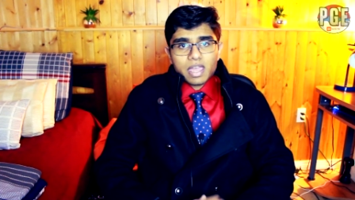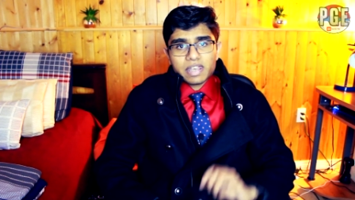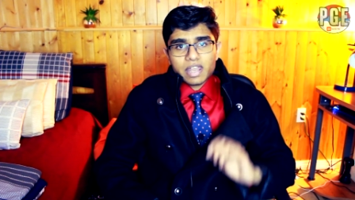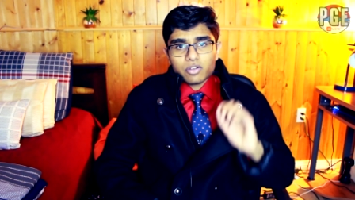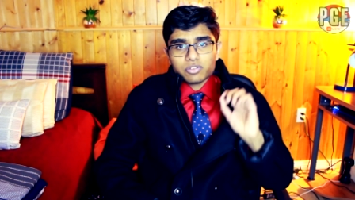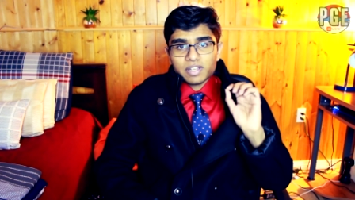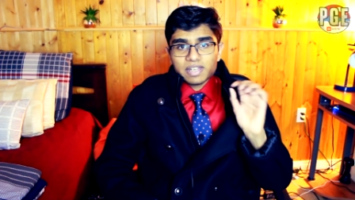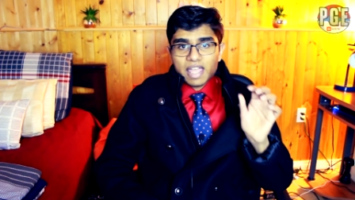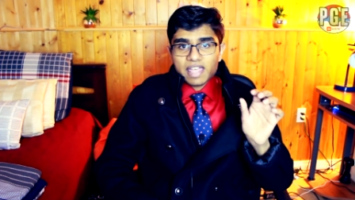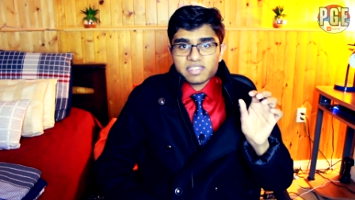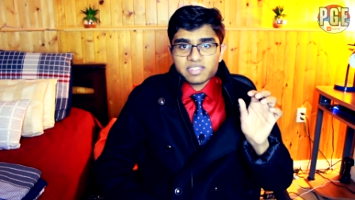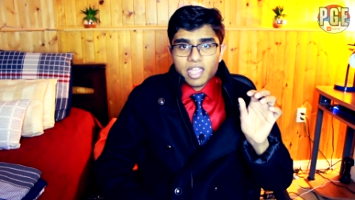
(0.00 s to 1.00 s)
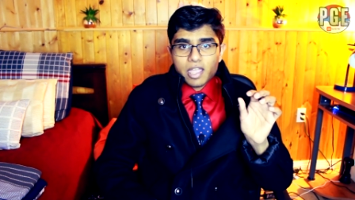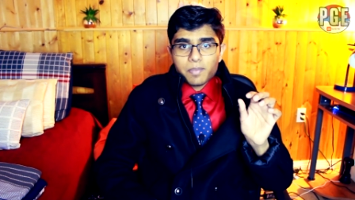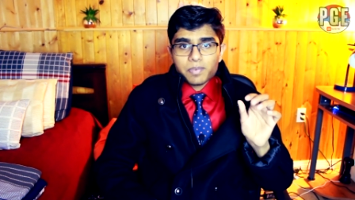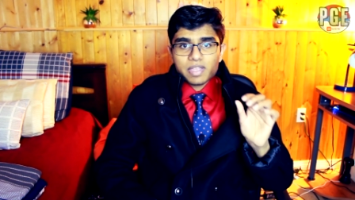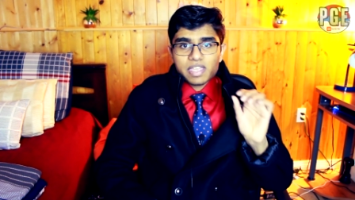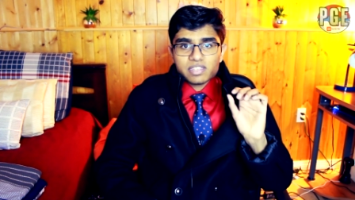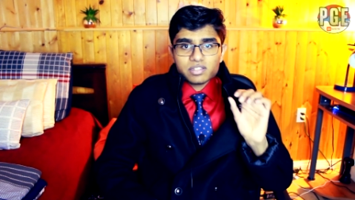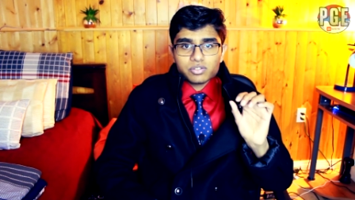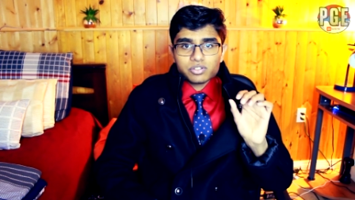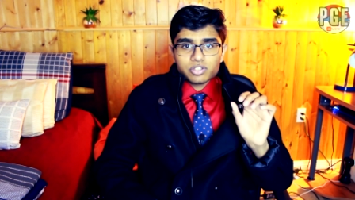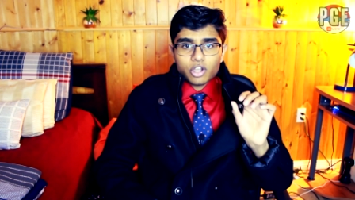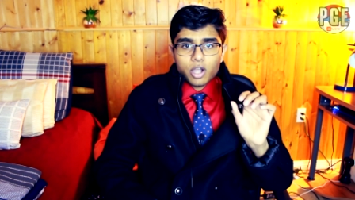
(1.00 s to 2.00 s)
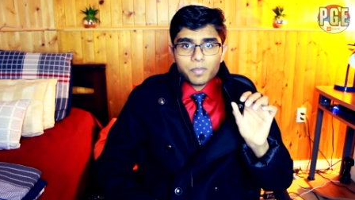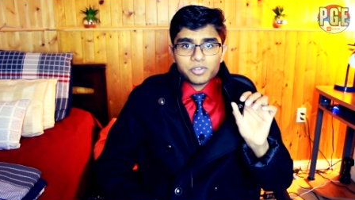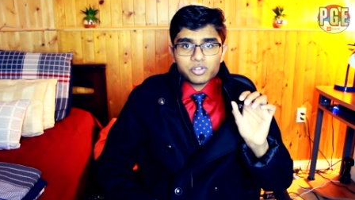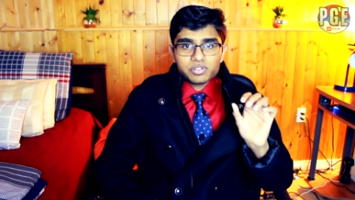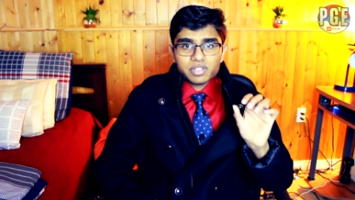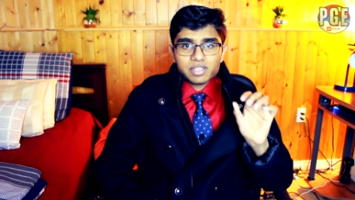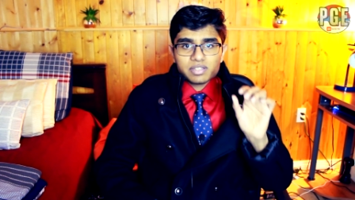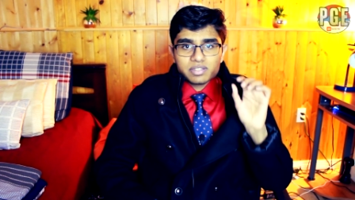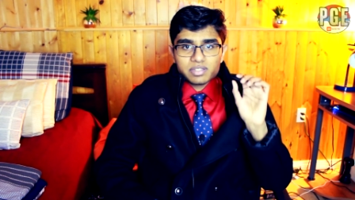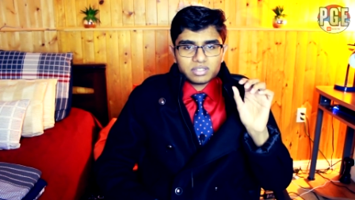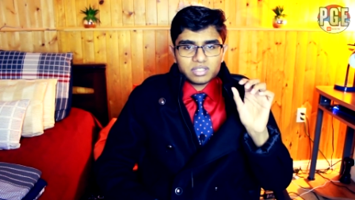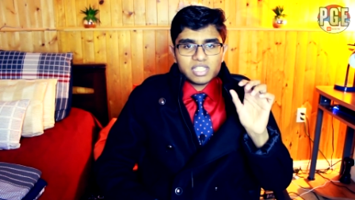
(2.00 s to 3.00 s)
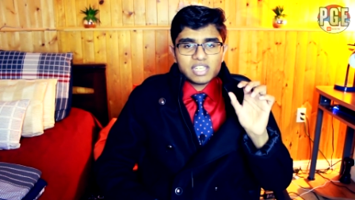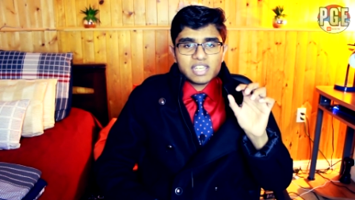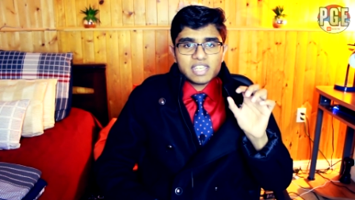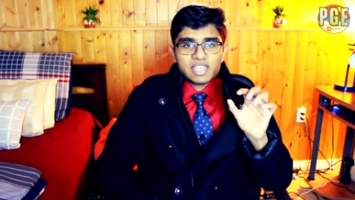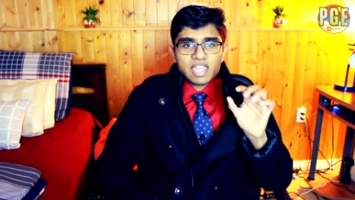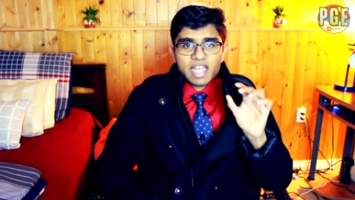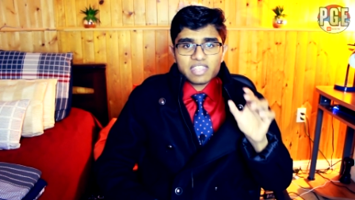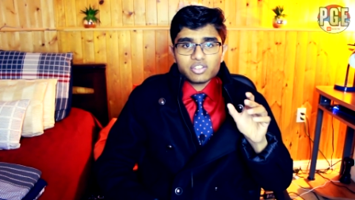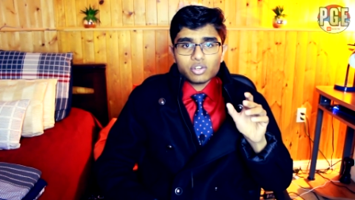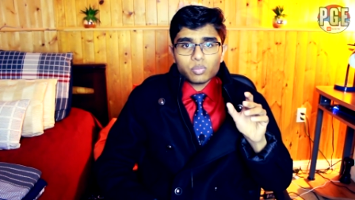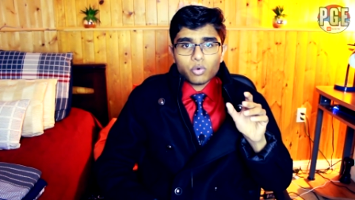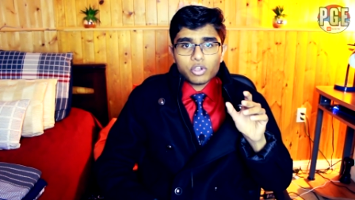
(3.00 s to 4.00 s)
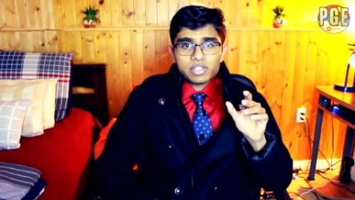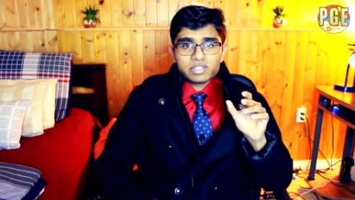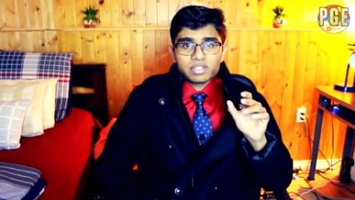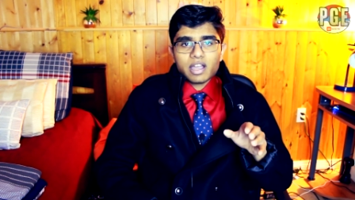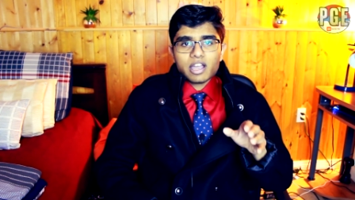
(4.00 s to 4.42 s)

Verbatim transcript: And now the last step is to stop using Siri as your voice.